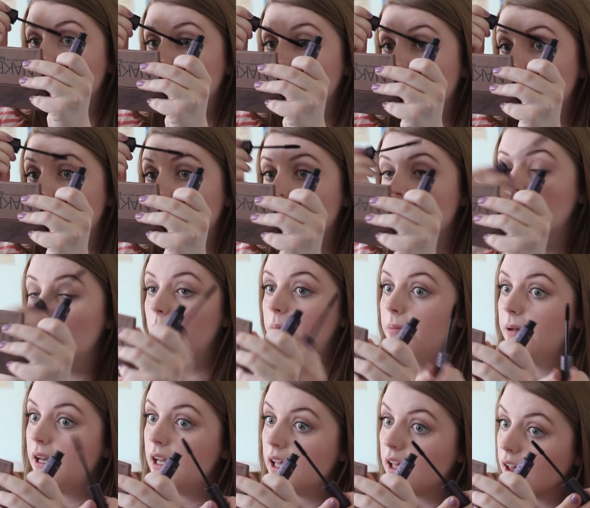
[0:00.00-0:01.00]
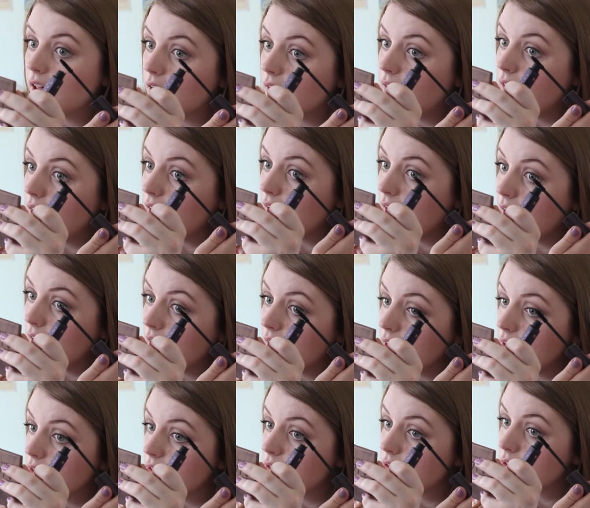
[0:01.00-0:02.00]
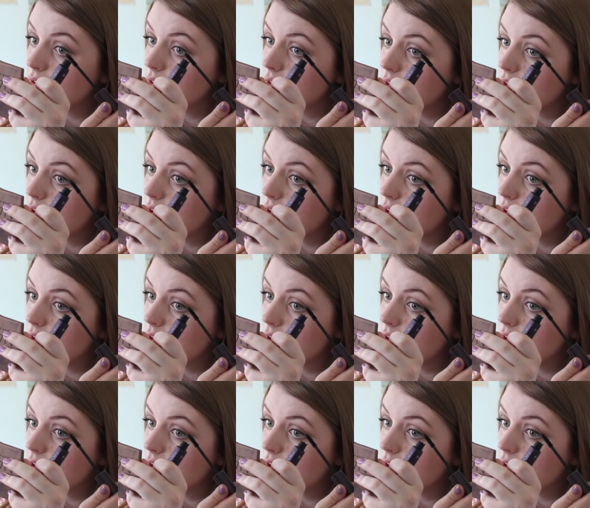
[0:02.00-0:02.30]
We are opening the eyes.